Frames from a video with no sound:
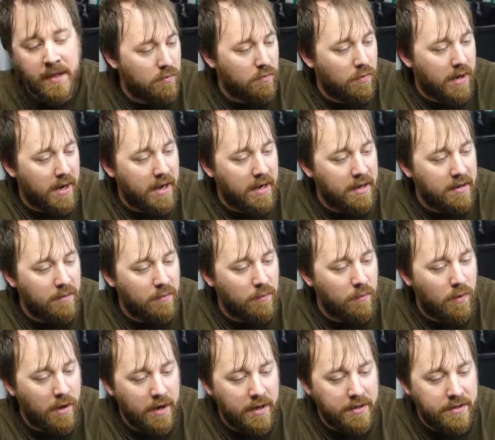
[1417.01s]
What I
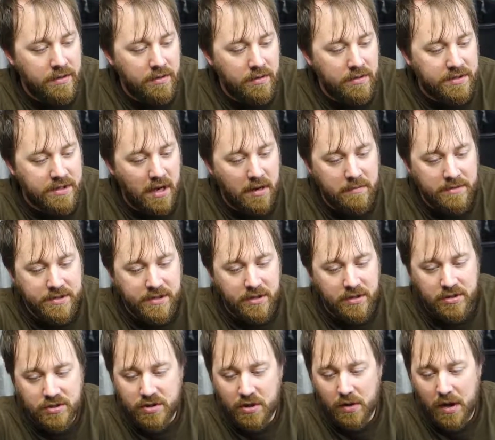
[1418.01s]
want to do is I'm just going
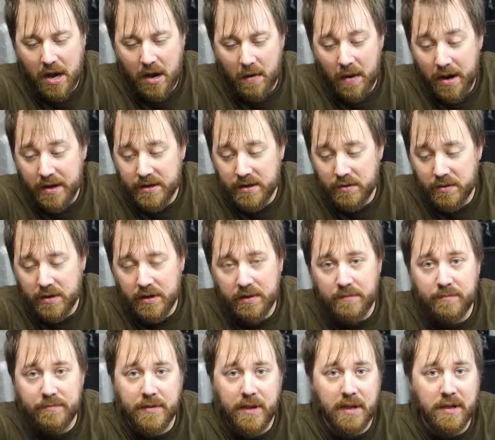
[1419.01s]
to show how I do
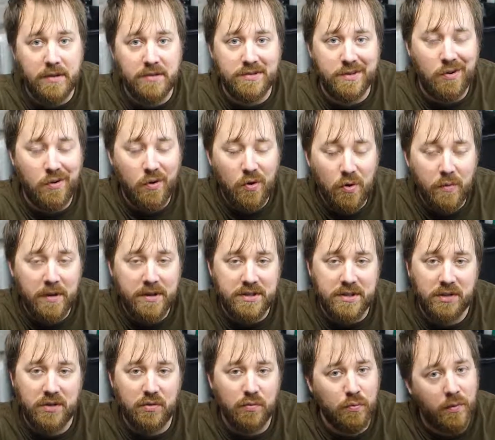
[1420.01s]
it. There's a whole bunch
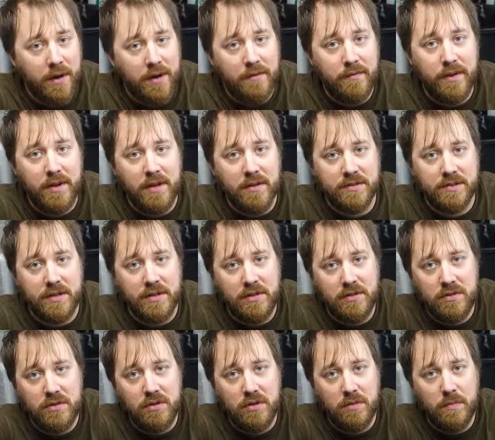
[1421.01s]
of great videos on
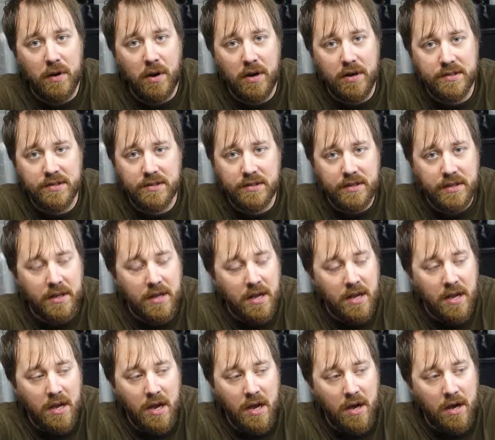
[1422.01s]
YouTube. Honestly,
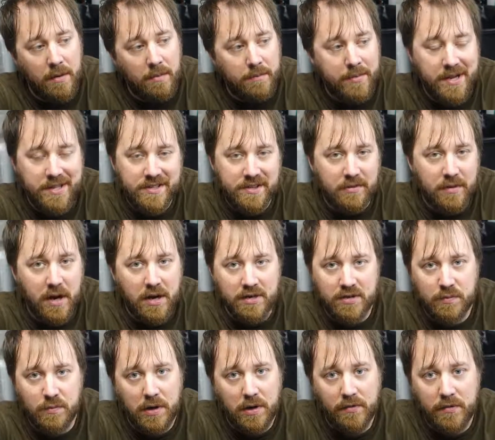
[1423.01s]
Pete's Garage
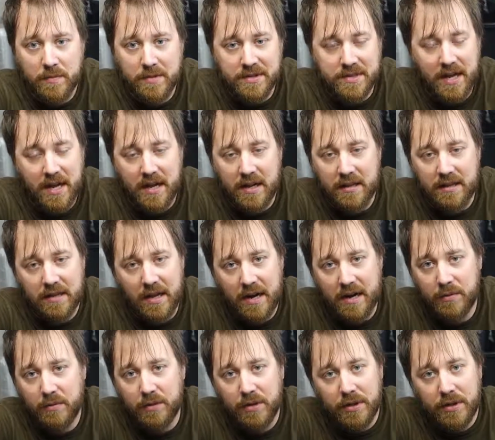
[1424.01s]
is one of them. He's got a lot
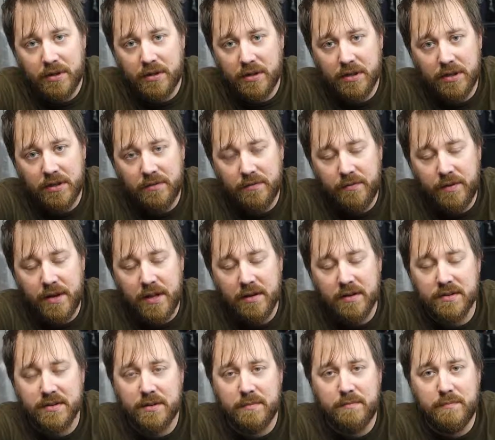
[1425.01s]
of really good
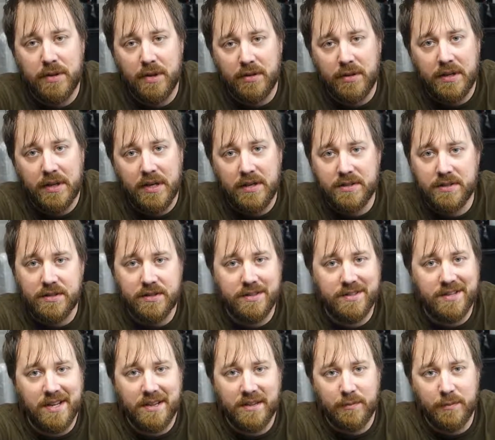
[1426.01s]
videos on building
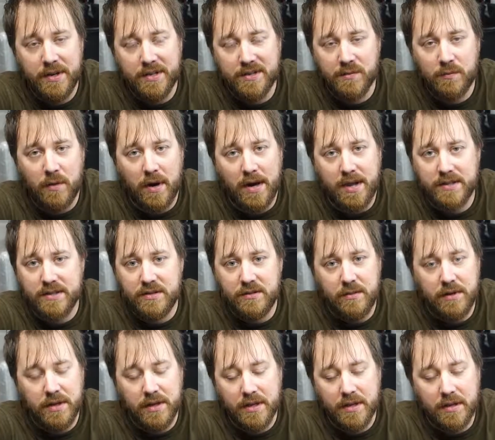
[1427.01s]
engines and the reason why he's
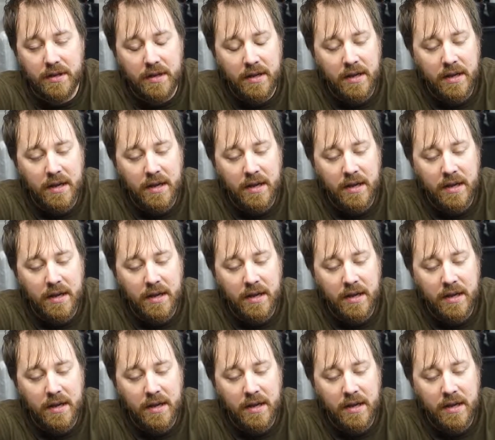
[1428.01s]
doing it.